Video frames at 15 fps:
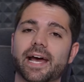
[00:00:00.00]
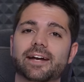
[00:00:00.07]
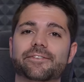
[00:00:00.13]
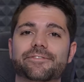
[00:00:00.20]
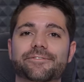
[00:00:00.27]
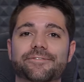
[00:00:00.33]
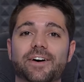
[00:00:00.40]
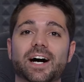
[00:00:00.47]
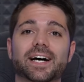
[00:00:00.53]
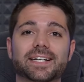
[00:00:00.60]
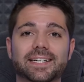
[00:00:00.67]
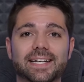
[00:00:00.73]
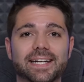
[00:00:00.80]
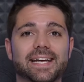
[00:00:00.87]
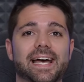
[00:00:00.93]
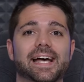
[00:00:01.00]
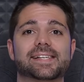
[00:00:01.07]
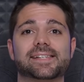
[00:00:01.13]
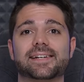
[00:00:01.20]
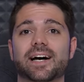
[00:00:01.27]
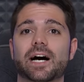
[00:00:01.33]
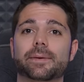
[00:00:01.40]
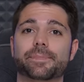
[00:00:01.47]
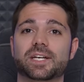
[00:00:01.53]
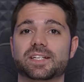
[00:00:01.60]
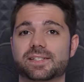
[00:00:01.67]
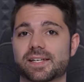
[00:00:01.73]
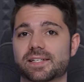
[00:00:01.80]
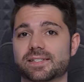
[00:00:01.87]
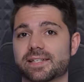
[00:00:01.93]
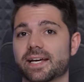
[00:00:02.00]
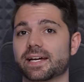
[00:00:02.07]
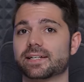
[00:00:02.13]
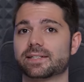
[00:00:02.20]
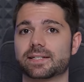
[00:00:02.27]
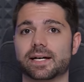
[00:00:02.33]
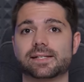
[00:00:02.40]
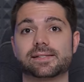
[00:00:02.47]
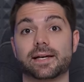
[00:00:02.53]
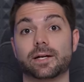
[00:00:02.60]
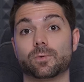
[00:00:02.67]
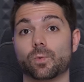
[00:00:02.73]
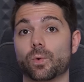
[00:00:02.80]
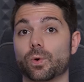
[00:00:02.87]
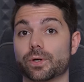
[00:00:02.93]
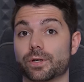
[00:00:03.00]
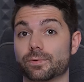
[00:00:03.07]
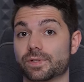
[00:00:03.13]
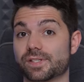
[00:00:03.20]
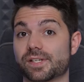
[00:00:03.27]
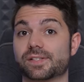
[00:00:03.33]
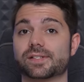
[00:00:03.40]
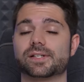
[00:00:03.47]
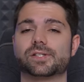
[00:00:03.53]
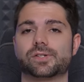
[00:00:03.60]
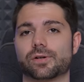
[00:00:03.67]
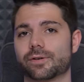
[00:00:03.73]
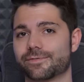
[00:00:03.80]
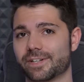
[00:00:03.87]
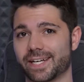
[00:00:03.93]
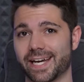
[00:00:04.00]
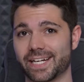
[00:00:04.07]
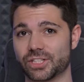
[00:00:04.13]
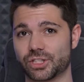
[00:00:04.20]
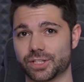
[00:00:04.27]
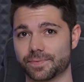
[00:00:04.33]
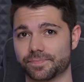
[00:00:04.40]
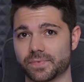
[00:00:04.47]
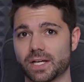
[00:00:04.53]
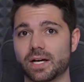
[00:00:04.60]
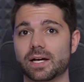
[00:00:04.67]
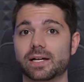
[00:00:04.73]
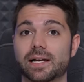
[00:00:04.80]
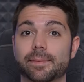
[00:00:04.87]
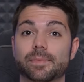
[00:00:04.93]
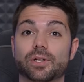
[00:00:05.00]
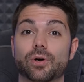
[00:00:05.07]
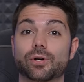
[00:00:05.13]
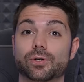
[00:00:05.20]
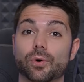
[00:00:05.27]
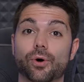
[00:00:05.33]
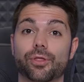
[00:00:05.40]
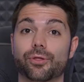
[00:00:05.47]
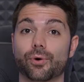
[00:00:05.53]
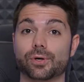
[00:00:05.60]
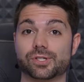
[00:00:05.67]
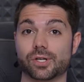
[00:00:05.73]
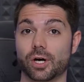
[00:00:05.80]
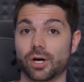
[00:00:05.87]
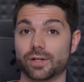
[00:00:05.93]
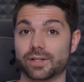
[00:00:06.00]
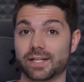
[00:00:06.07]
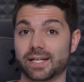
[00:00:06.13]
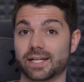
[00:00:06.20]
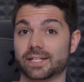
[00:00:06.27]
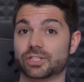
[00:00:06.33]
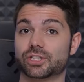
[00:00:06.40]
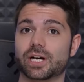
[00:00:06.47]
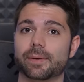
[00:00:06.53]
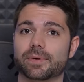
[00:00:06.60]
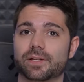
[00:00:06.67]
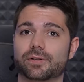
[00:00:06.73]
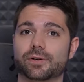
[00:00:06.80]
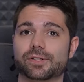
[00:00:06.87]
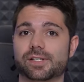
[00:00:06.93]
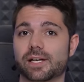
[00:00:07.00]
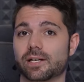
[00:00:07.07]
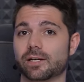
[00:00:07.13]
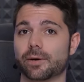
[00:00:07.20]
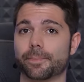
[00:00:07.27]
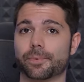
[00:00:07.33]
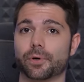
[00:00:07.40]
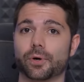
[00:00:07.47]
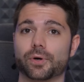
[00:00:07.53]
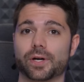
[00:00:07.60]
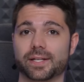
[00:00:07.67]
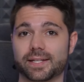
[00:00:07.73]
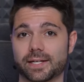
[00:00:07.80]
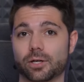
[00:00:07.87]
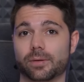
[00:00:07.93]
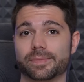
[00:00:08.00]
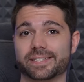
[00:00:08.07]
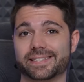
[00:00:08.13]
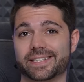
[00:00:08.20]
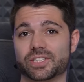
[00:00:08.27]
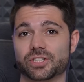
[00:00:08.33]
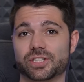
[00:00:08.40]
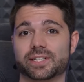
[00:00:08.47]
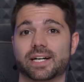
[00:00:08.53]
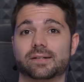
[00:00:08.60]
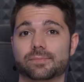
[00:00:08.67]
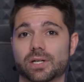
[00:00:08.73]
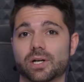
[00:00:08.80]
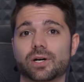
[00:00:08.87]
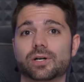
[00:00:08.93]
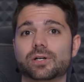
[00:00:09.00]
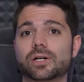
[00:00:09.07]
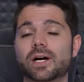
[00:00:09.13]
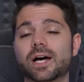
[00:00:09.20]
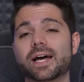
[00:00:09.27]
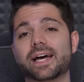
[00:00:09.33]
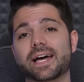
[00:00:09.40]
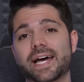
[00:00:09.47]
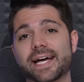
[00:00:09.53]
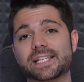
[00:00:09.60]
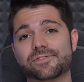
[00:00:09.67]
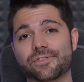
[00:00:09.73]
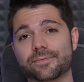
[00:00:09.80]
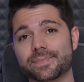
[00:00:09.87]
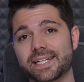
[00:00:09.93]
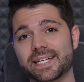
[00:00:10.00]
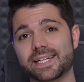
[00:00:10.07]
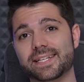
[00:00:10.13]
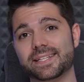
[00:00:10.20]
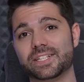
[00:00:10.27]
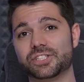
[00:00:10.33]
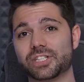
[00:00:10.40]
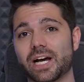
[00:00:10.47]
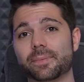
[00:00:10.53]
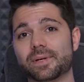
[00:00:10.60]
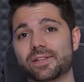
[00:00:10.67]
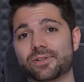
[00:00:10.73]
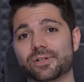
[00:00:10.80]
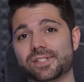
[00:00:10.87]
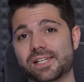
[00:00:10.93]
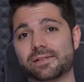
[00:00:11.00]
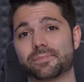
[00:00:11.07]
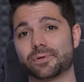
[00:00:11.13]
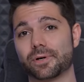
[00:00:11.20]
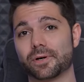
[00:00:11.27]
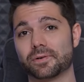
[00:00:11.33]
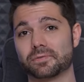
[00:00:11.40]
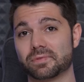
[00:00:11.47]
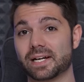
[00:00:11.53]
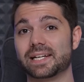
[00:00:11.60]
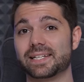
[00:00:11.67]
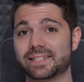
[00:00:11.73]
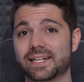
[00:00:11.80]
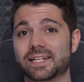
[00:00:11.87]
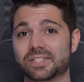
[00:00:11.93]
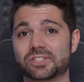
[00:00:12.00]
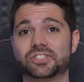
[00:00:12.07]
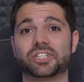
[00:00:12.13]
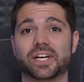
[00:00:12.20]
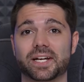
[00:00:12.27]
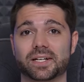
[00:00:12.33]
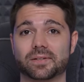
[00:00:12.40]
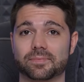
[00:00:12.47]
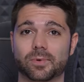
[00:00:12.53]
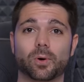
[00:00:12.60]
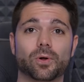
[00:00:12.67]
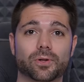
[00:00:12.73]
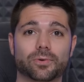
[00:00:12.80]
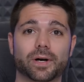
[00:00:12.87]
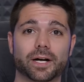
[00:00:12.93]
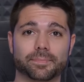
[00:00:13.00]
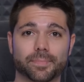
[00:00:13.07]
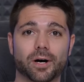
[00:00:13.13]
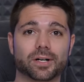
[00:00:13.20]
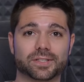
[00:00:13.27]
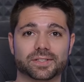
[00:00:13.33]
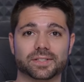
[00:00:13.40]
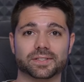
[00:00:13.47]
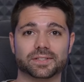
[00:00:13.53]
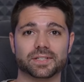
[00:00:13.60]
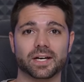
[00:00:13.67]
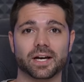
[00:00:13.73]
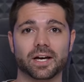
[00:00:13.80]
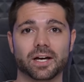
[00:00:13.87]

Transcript: and finally has an IP68 dust and water resistant certification. Let me know your thoughts on the Xiaomi 13 Pro in the comment section down below. As for me, the Xiaomi 13 Pro really does check all the right boxes,